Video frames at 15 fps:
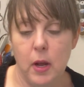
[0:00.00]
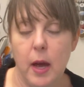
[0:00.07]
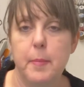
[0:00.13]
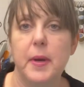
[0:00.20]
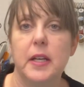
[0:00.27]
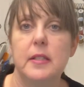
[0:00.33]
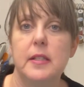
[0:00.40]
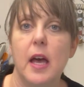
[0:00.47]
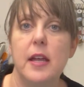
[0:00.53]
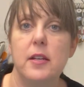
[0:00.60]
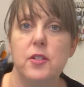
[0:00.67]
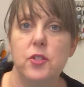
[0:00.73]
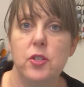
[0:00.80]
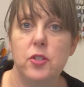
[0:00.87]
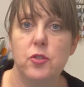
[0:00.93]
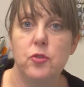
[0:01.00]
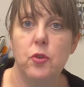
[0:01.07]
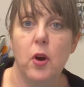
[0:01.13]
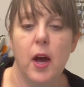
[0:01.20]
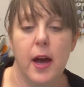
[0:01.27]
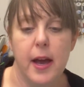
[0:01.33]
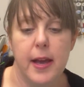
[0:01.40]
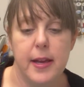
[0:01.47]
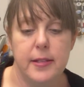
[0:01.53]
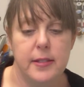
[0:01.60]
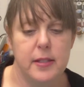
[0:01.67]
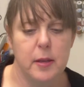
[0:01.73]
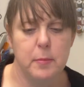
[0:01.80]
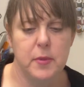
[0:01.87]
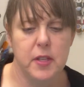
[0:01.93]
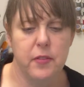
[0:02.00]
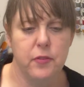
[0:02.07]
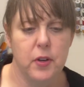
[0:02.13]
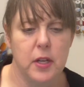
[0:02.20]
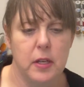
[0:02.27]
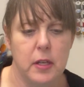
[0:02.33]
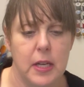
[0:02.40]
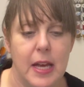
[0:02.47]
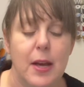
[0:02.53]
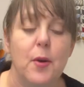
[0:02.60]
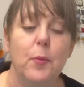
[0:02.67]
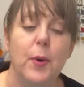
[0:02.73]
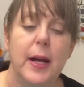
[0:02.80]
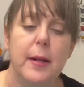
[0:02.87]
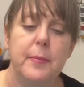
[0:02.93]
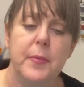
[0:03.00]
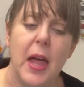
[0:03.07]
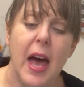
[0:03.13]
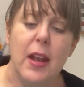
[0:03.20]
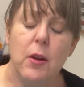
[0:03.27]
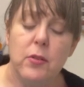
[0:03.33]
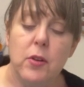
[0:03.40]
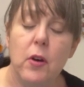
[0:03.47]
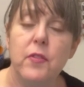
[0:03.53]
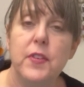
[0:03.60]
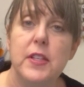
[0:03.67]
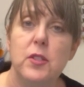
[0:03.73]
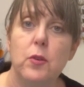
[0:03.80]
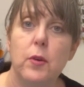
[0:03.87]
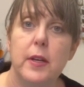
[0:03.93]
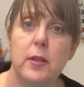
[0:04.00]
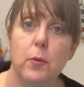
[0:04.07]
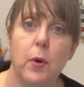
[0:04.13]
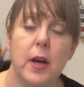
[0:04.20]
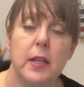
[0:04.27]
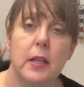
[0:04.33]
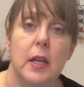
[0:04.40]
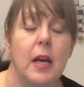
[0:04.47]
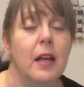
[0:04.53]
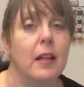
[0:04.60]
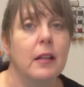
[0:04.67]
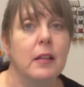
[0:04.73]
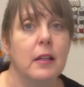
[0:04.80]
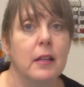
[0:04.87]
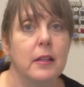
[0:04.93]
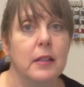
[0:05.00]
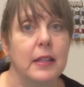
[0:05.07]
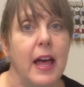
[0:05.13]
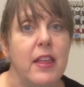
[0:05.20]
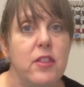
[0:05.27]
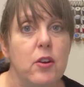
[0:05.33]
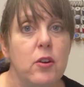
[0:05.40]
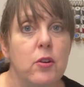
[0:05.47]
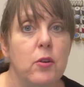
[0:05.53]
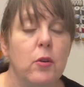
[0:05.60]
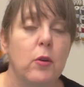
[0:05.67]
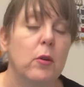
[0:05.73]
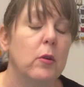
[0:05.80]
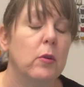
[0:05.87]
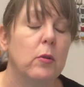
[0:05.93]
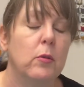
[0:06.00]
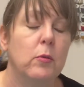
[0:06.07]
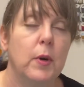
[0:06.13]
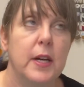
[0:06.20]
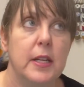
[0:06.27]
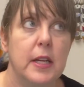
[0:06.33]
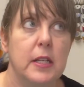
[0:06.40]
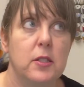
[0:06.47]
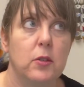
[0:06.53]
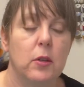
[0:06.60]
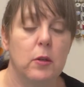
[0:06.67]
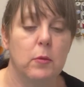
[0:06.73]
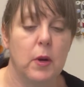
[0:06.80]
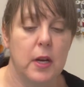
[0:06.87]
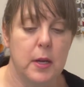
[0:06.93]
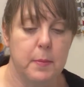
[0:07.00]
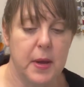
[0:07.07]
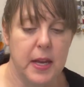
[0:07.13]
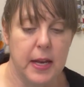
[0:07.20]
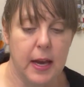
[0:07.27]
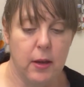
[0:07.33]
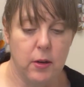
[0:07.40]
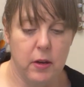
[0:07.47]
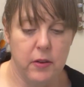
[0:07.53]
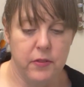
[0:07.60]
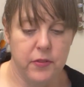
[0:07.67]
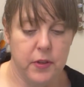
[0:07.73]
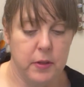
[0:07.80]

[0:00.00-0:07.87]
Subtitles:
excited to try some different, well, I don't know if he's going to want leather or what he's going to want it made out of.